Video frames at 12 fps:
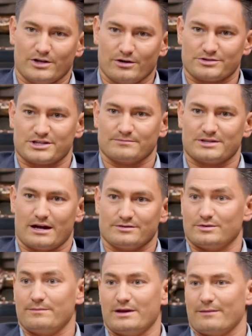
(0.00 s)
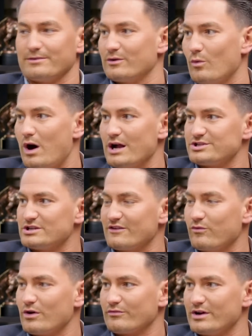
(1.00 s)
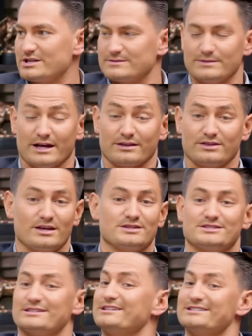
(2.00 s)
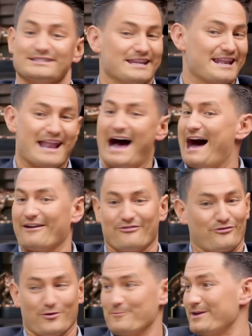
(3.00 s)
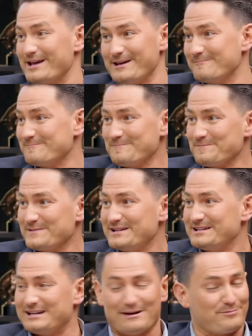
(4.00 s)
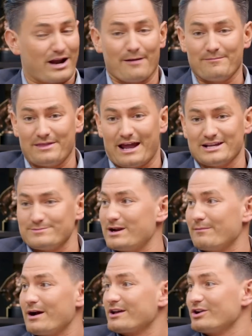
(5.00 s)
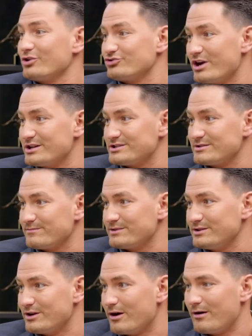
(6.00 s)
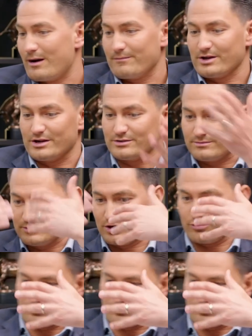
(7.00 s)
sometimes maybe I'm going to watch an F1 race and be like, this is not for me. But that doesn't mean I'm not going to go try some, I'm going to,